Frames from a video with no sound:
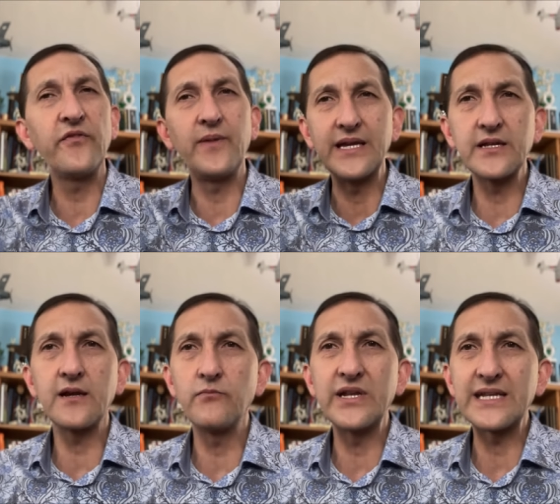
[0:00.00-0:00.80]
My
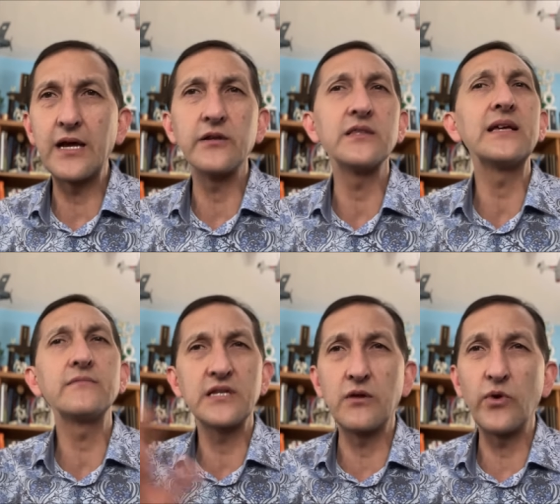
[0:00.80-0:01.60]
income went down. And then,
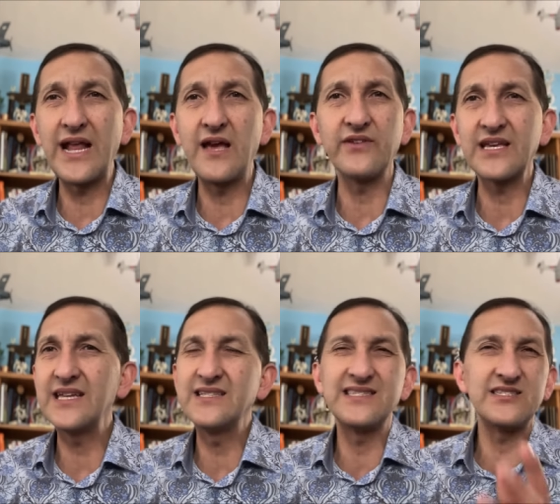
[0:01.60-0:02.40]
you know, when having
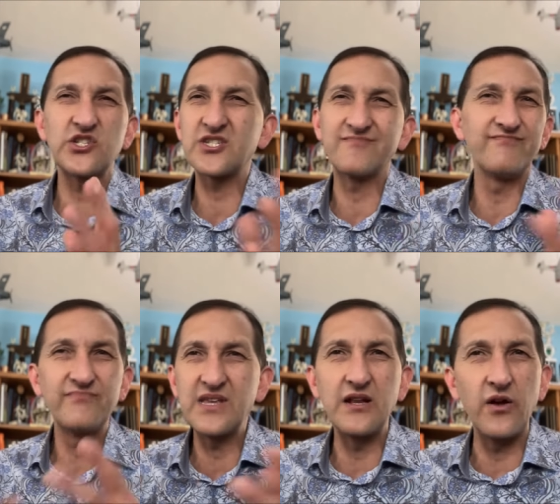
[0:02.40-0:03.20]
kids, it just,
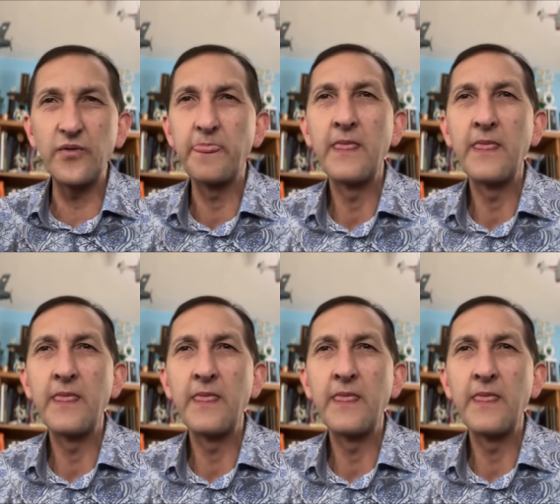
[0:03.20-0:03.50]
you know,